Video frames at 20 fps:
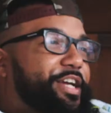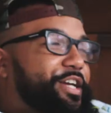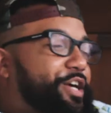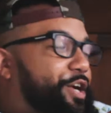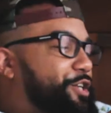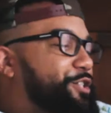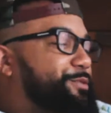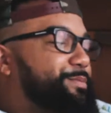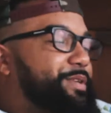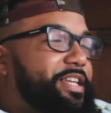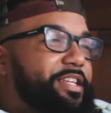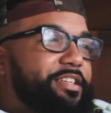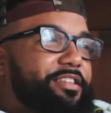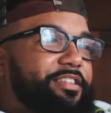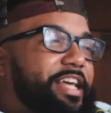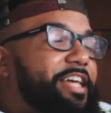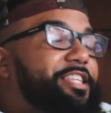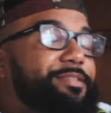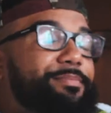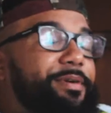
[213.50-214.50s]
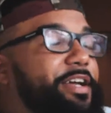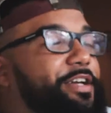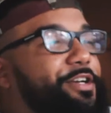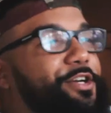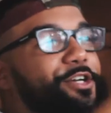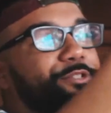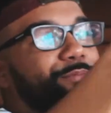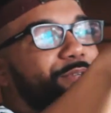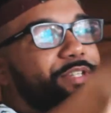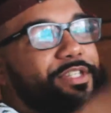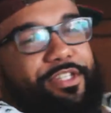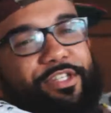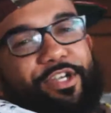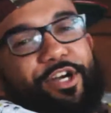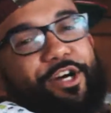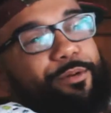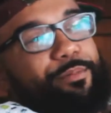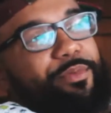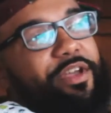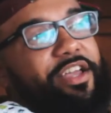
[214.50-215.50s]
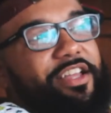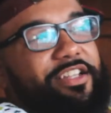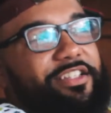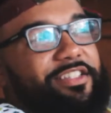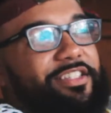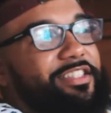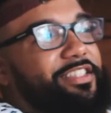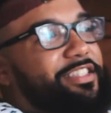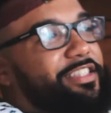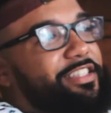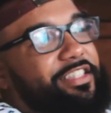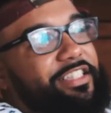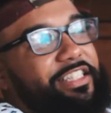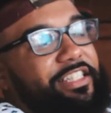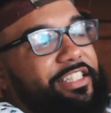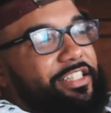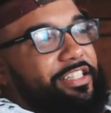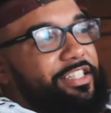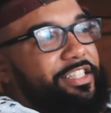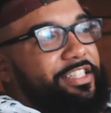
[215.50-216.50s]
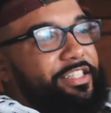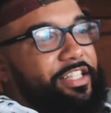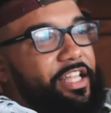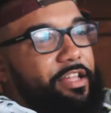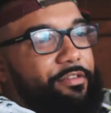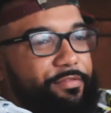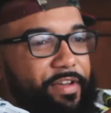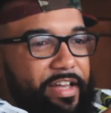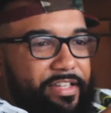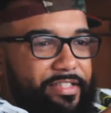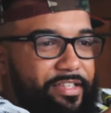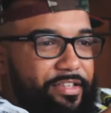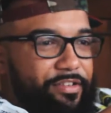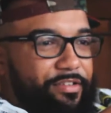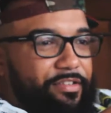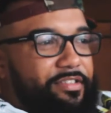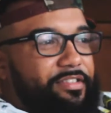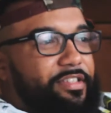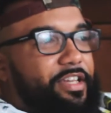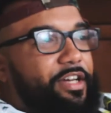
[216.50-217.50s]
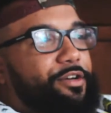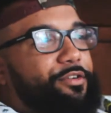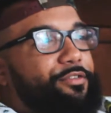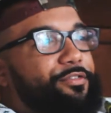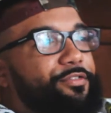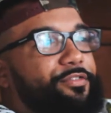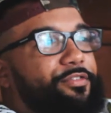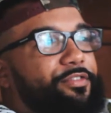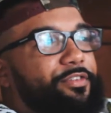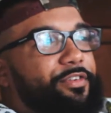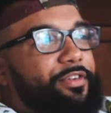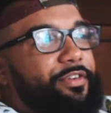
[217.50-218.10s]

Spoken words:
my encouragement. That's my encouragement to y'all, man. Just invest in yourself.